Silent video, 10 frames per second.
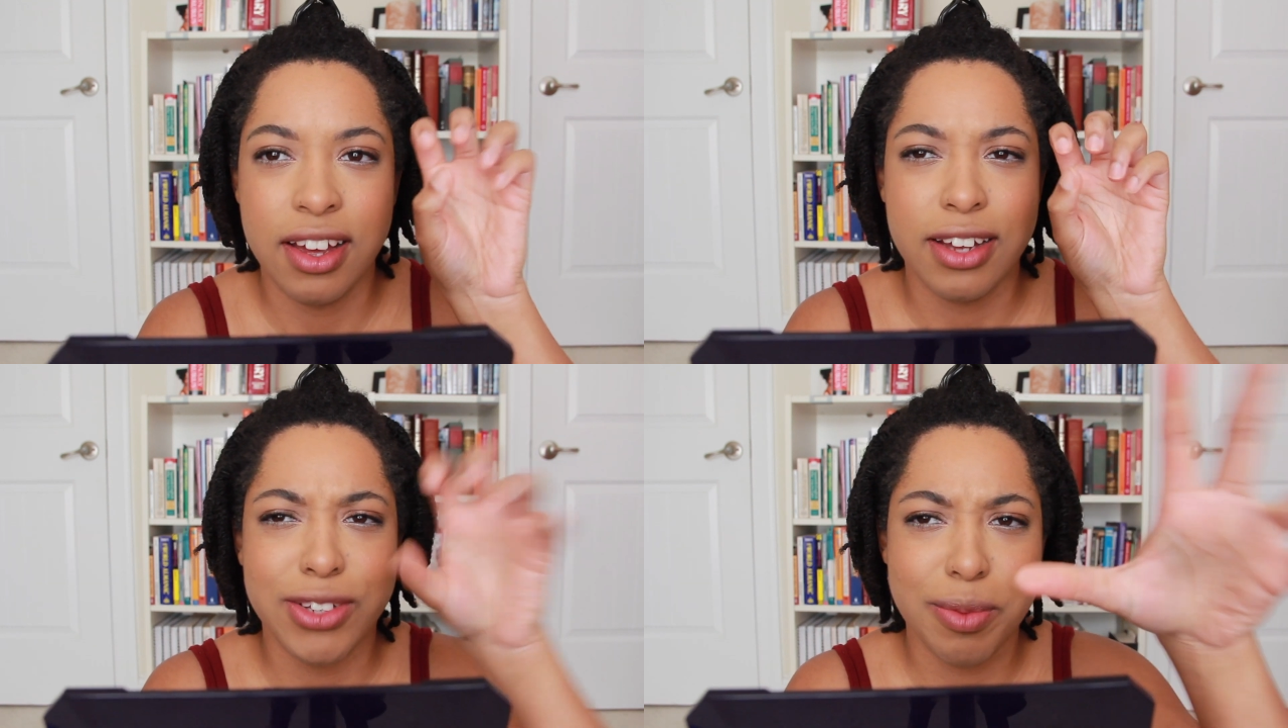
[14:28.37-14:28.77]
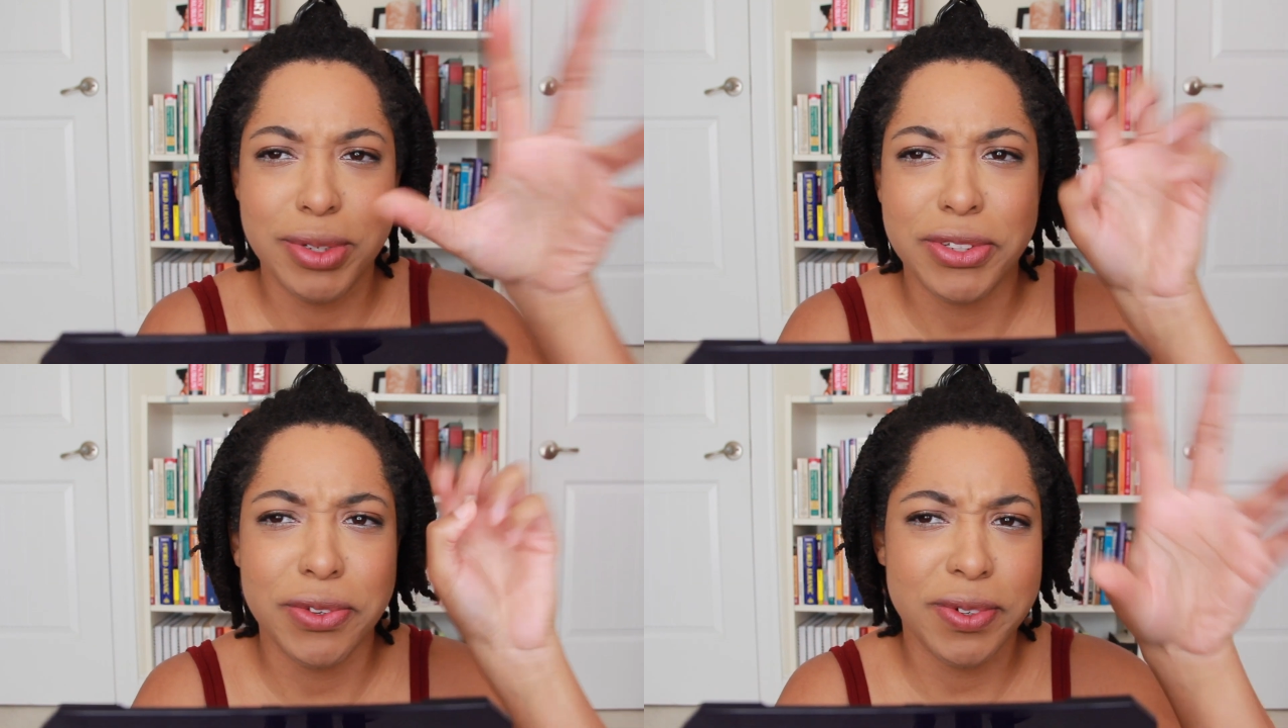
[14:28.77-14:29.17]
it's
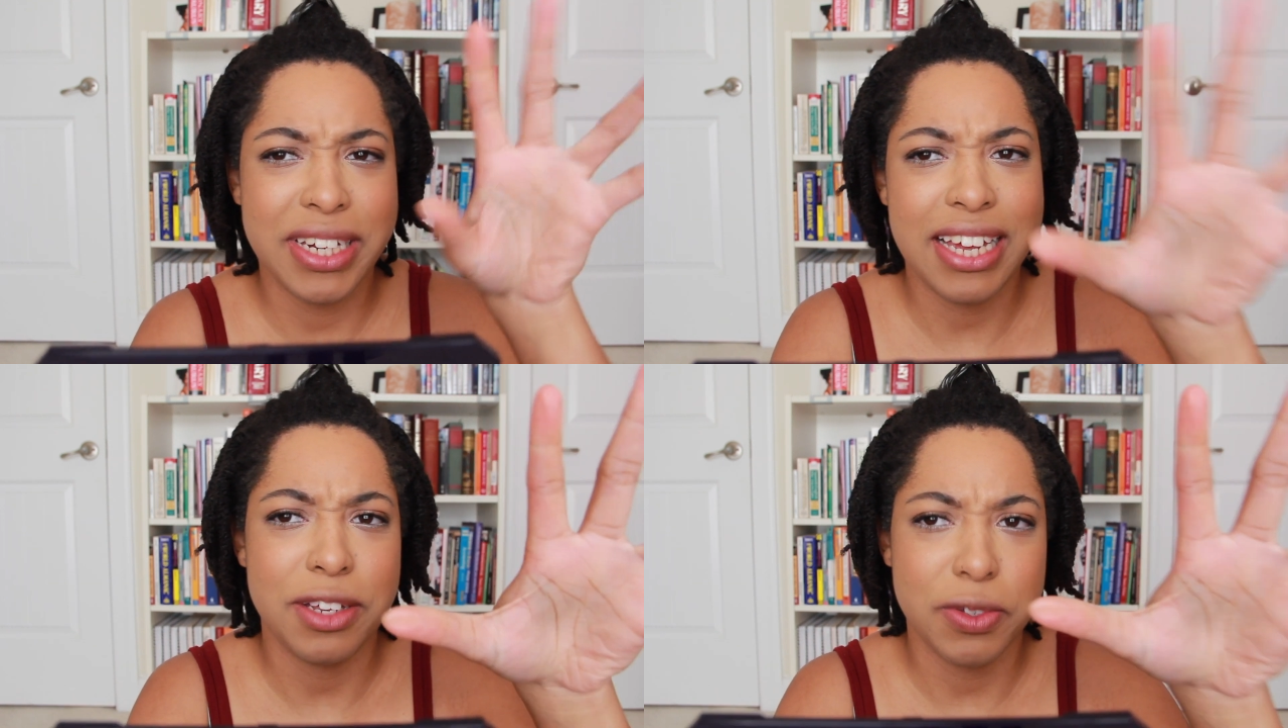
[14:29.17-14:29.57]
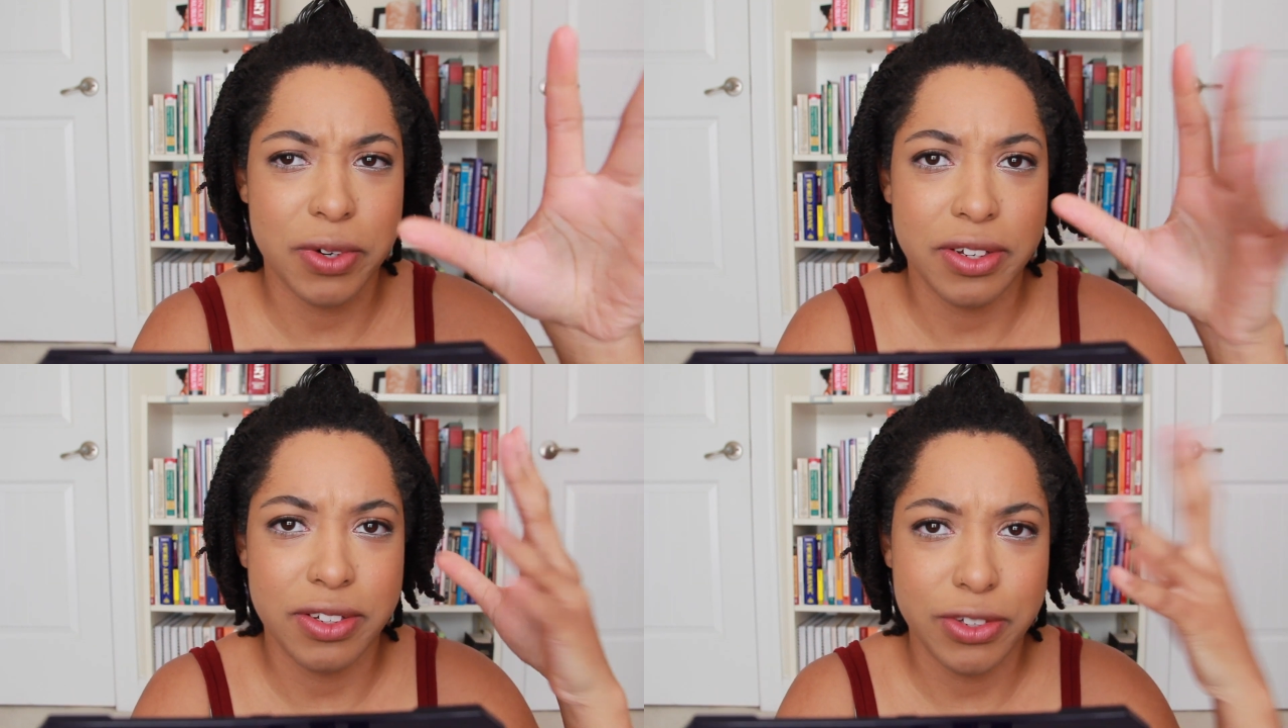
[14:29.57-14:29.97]
almost 3D
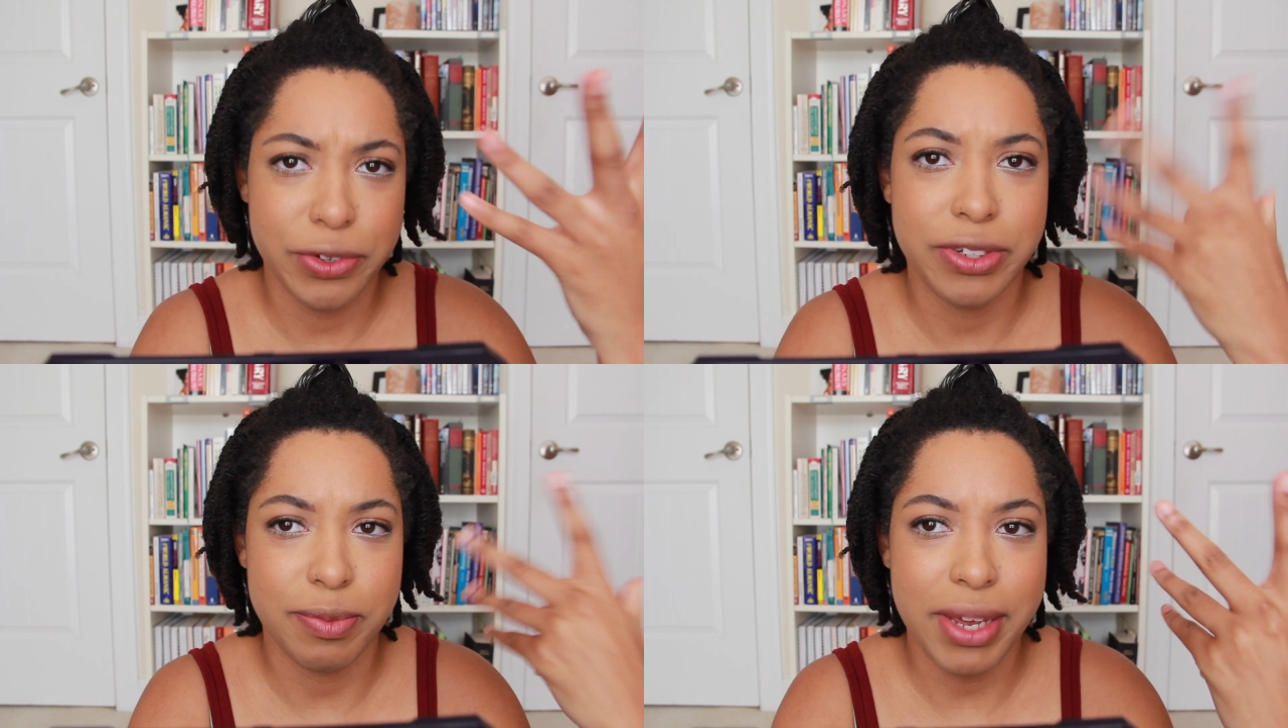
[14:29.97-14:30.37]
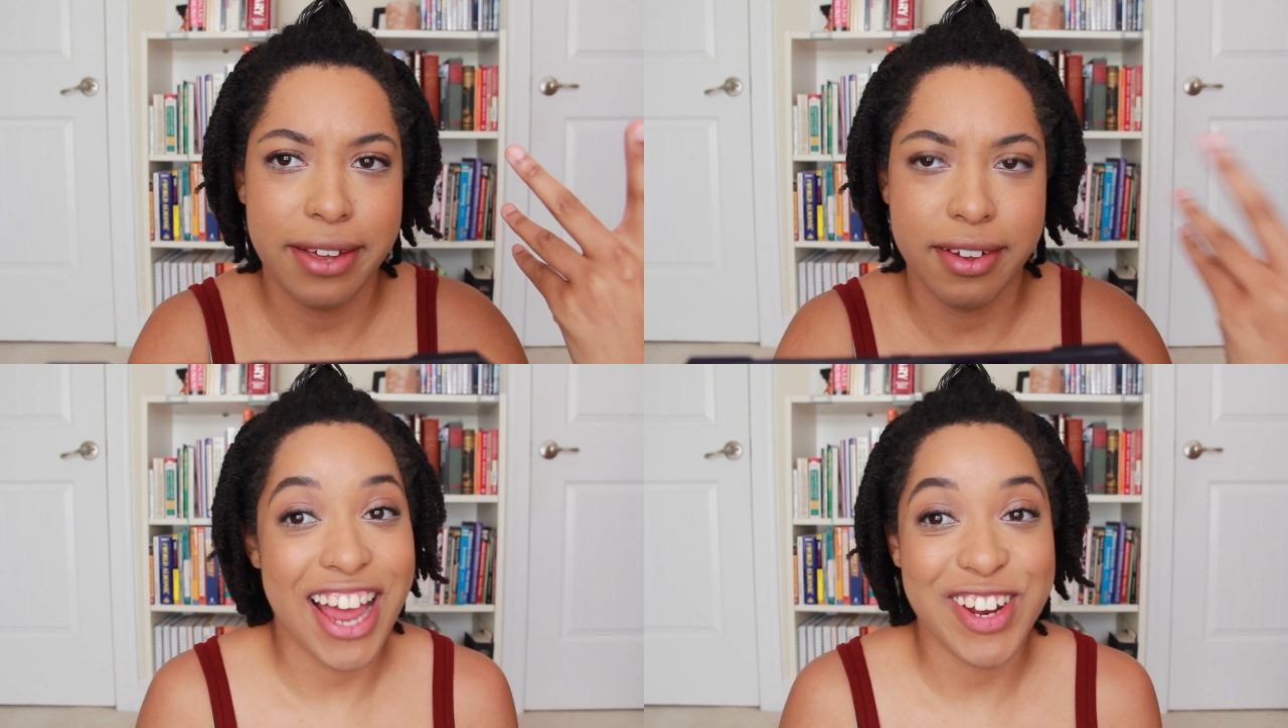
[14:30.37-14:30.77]
sort of, so to
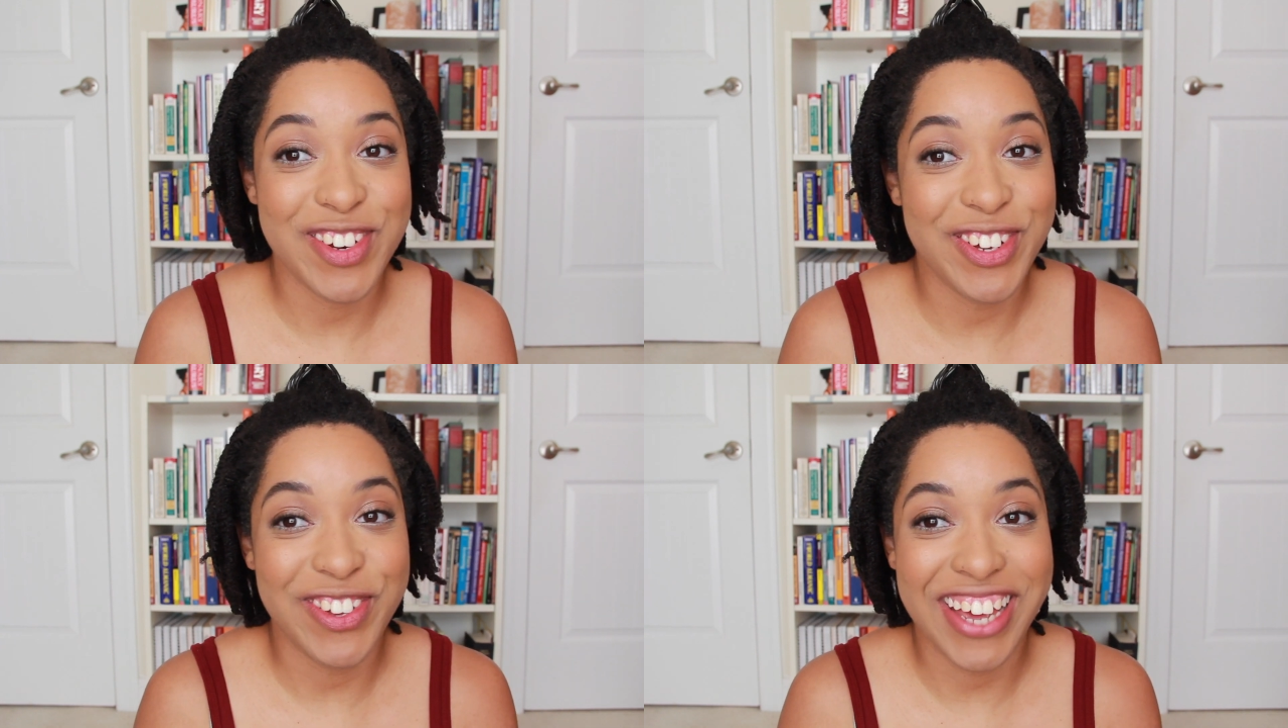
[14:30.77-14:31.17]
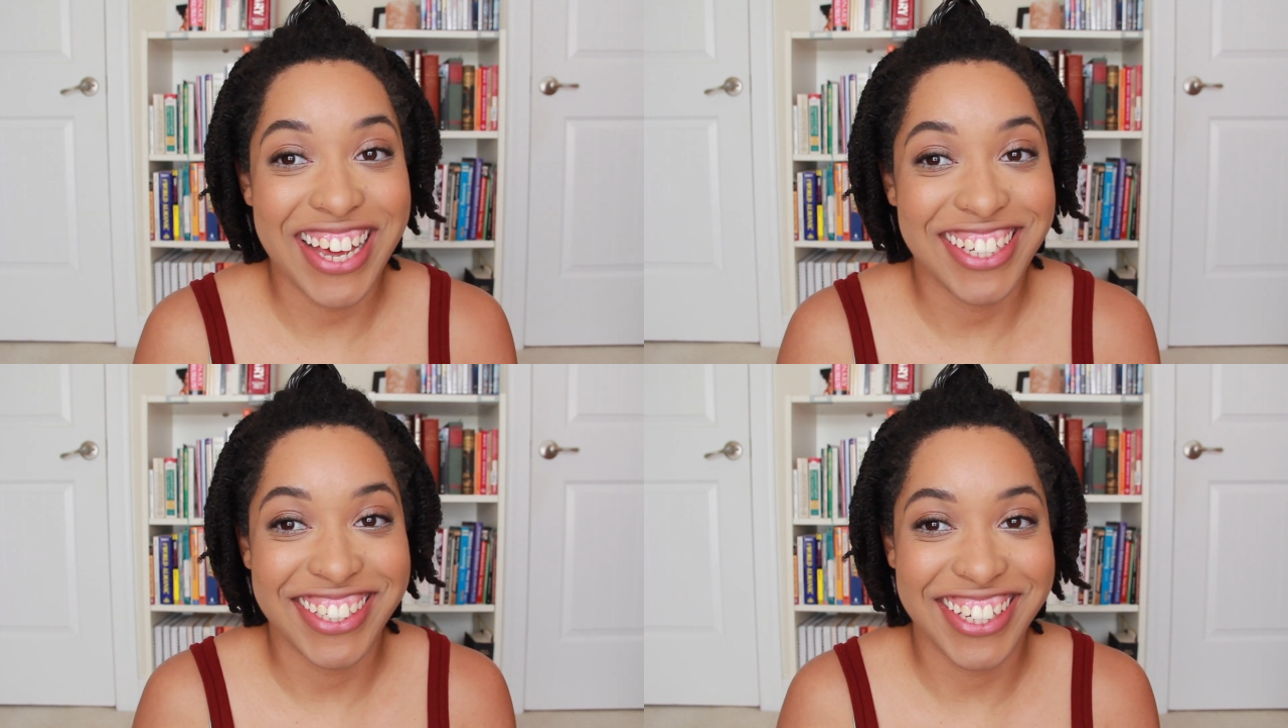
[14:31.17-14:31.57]
speak. I don't know, you
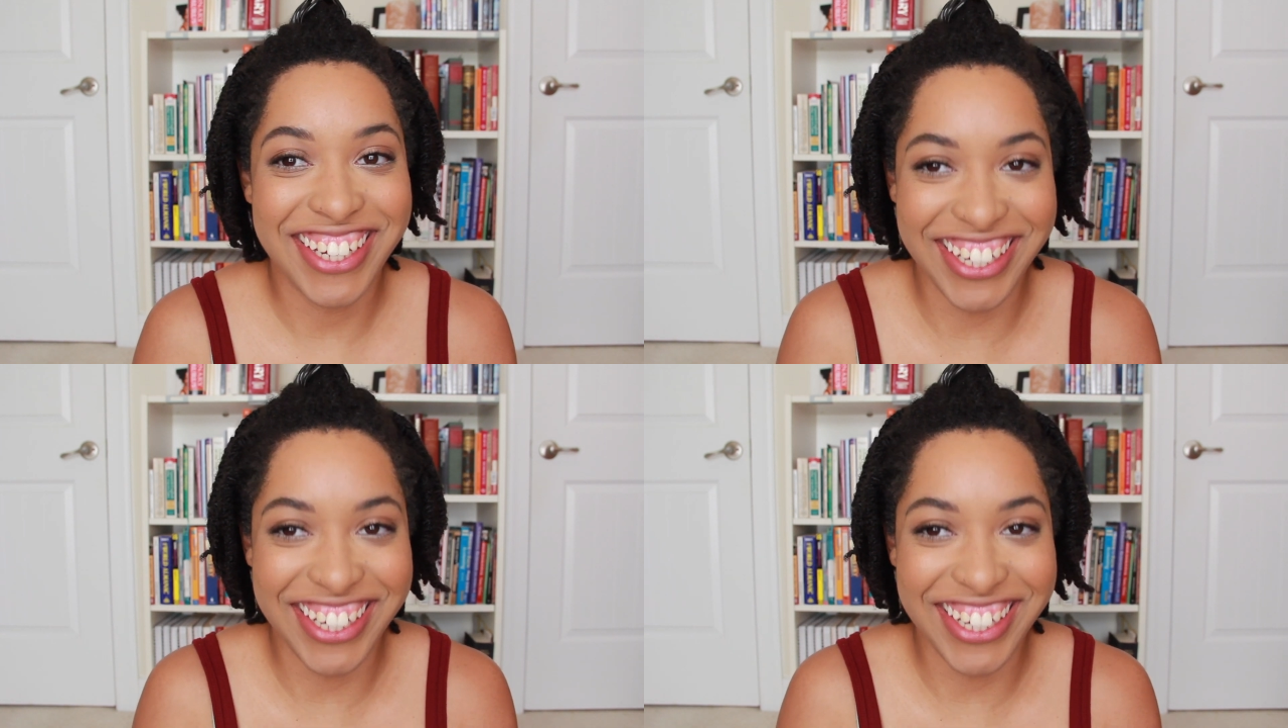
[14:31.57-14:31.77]
guys.